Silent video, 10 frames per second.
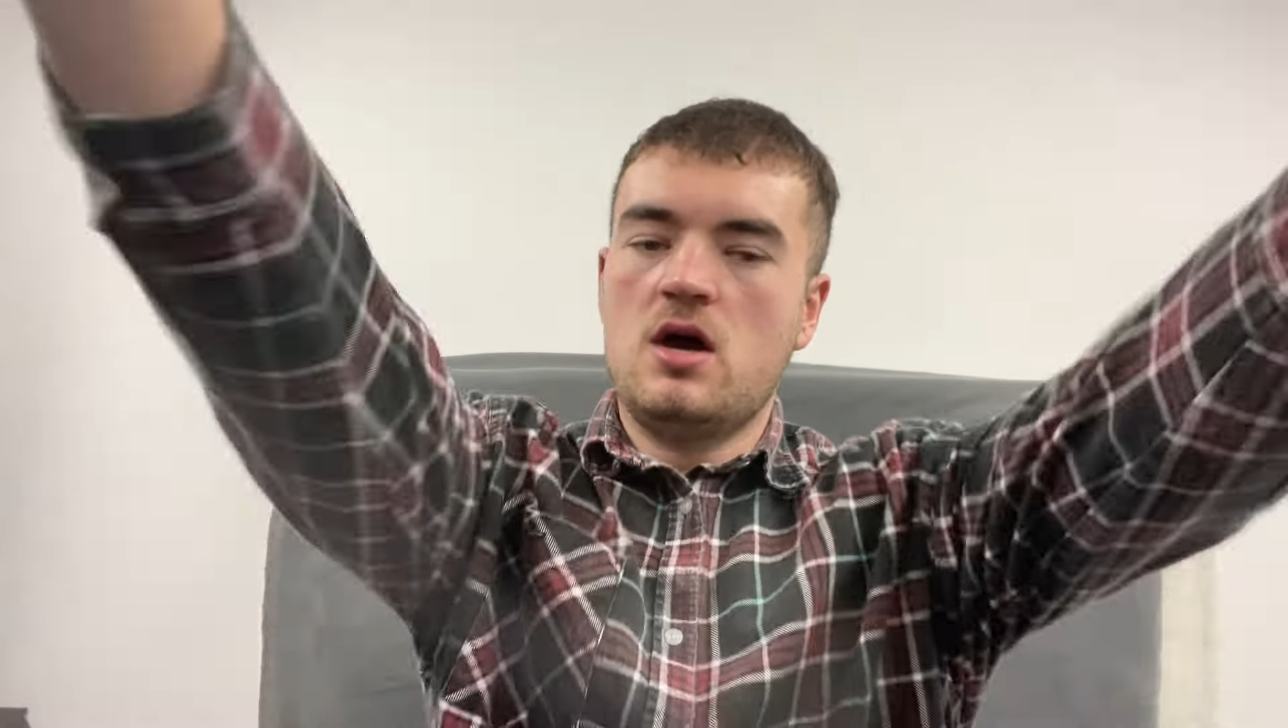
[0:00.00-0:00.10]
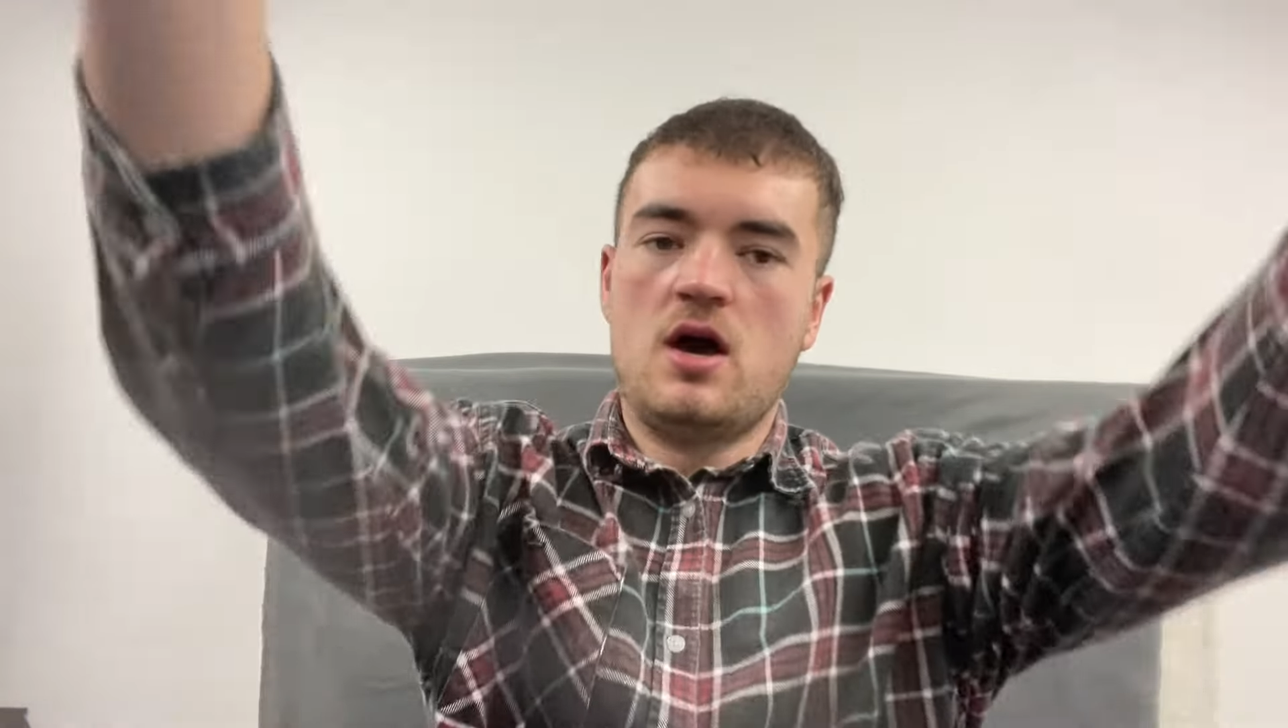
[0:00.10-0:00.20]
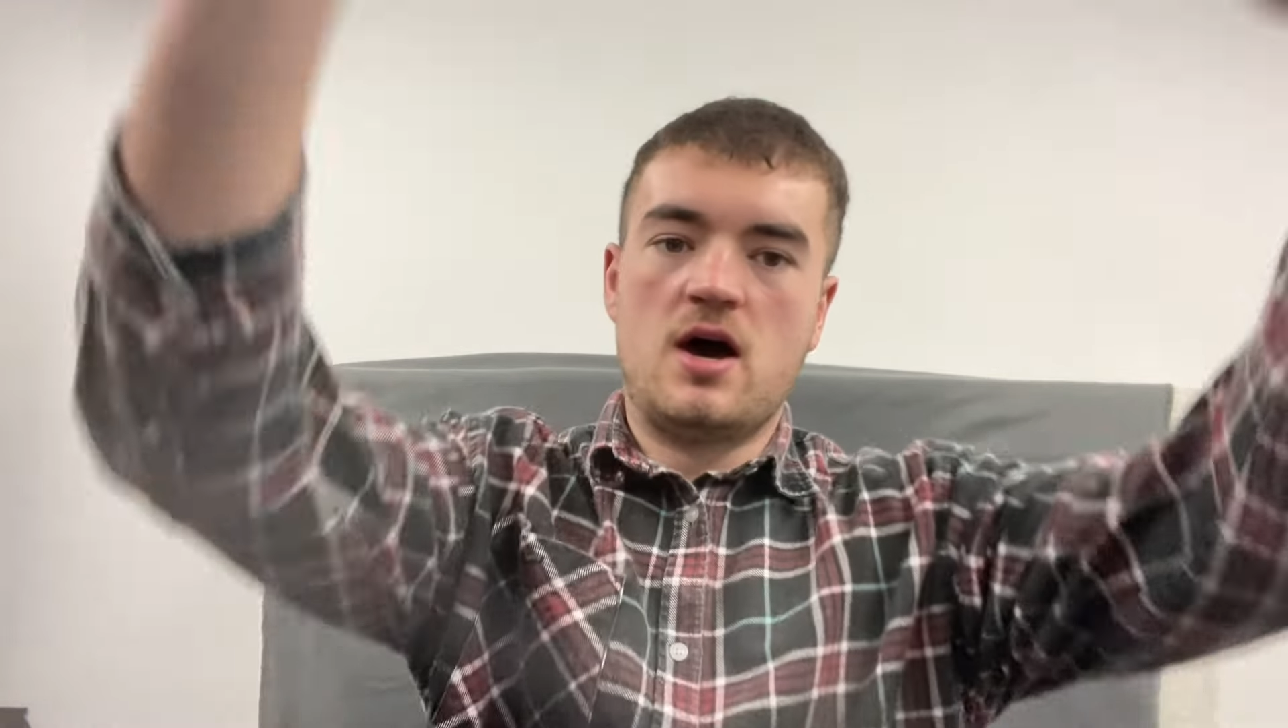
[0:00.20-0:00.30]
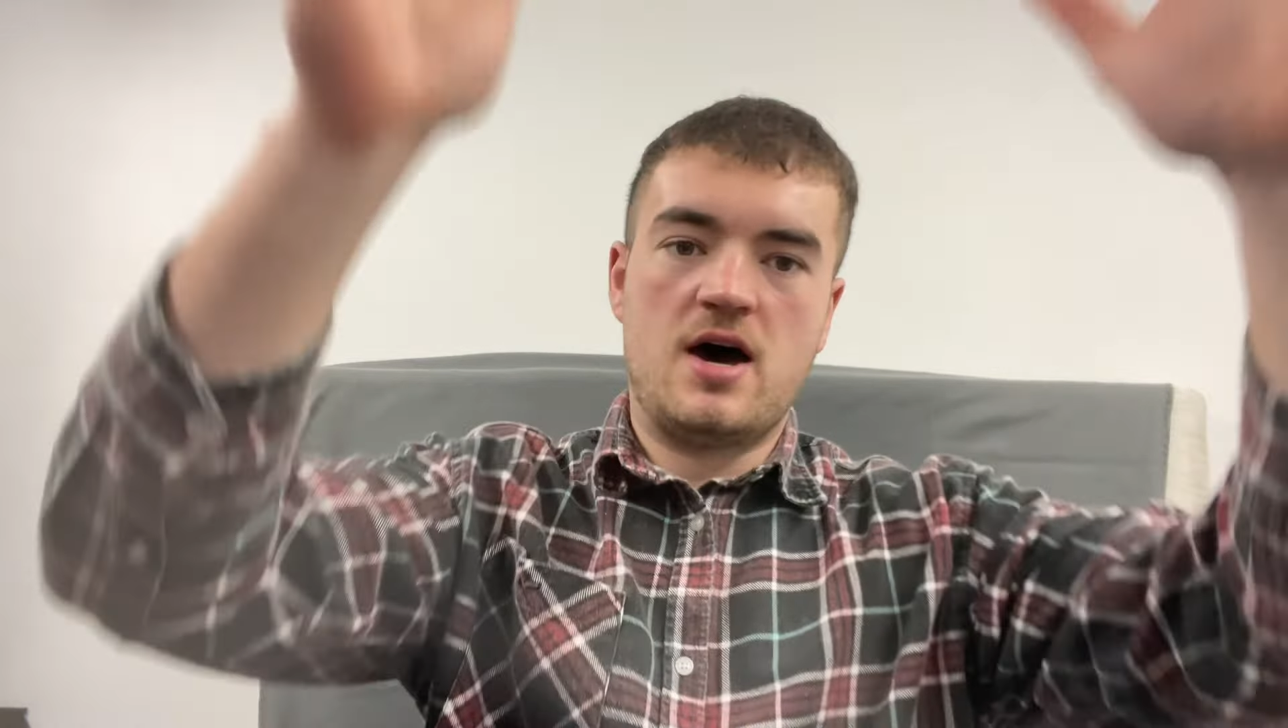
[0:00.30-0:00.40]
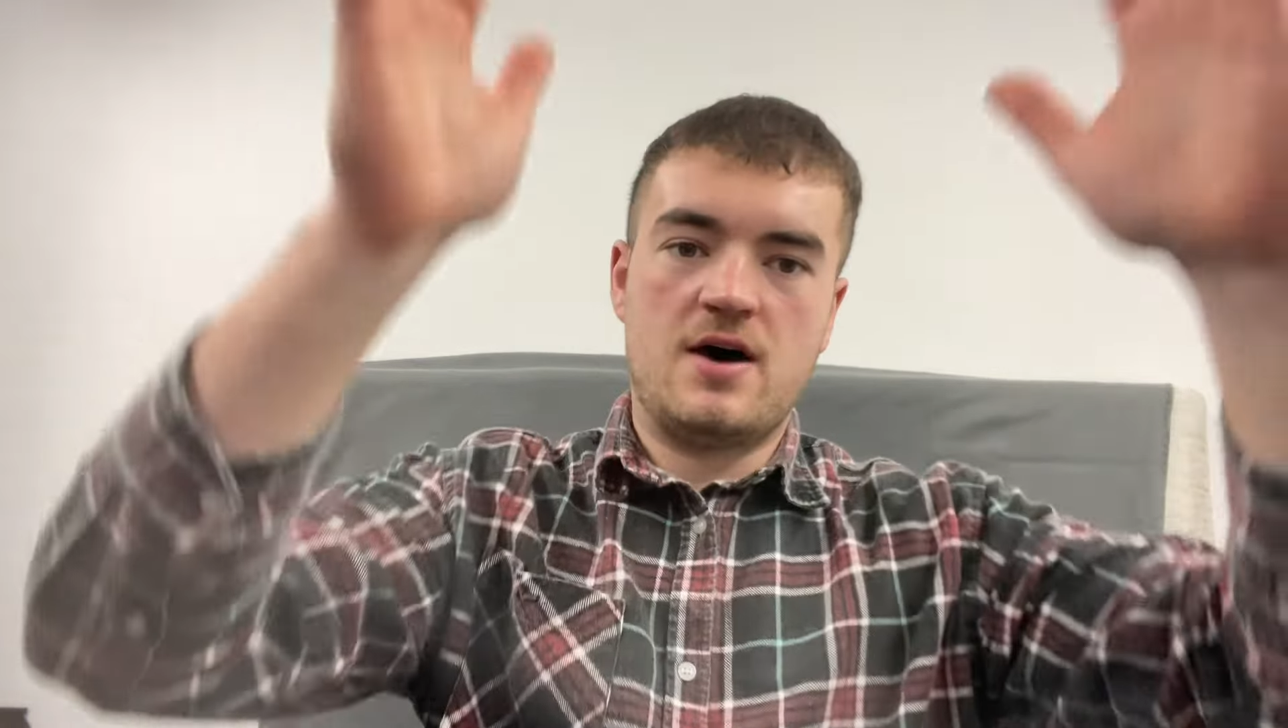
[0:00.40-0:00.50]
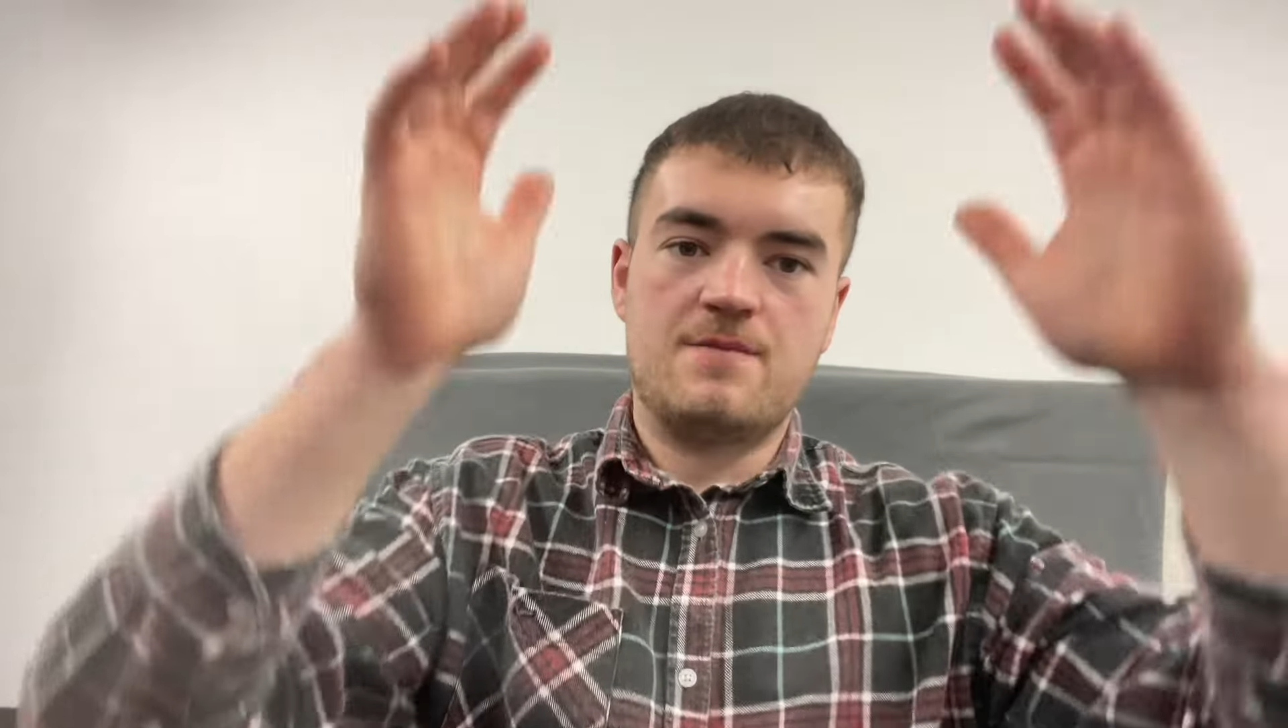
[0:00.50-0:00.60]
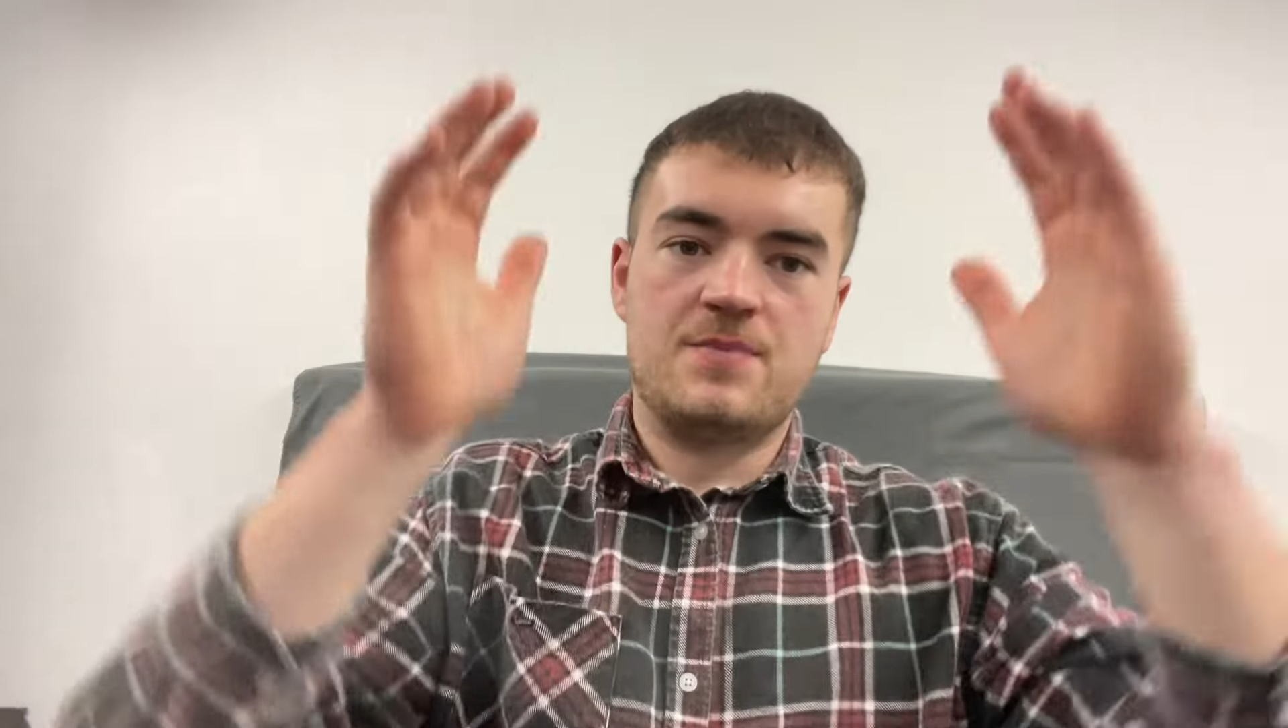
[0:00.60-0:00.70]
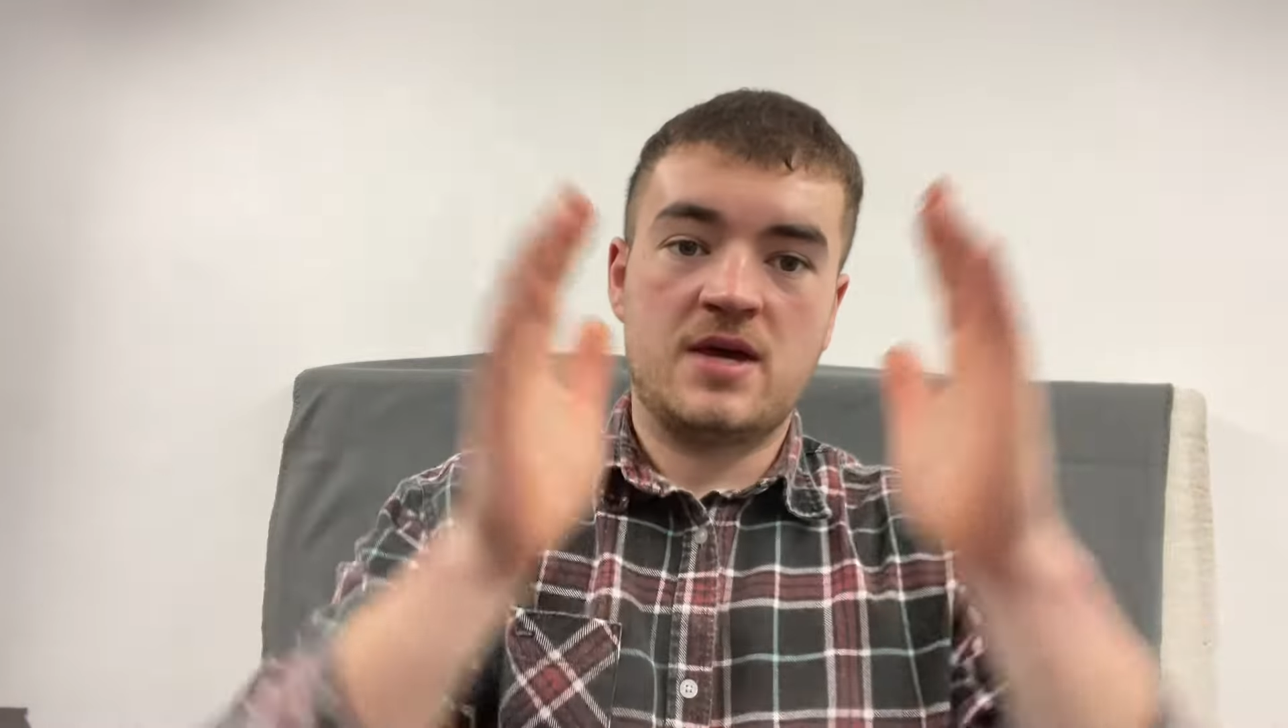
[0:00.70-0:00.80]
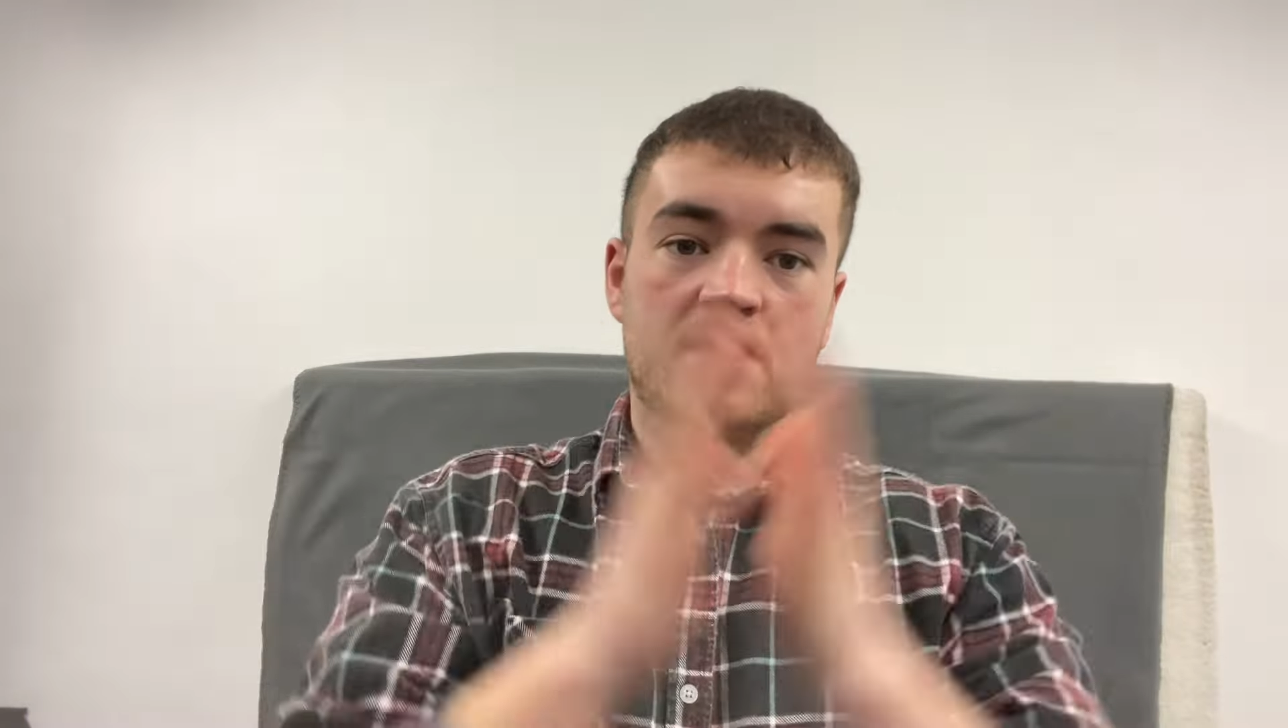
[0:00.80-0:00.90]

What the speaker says: And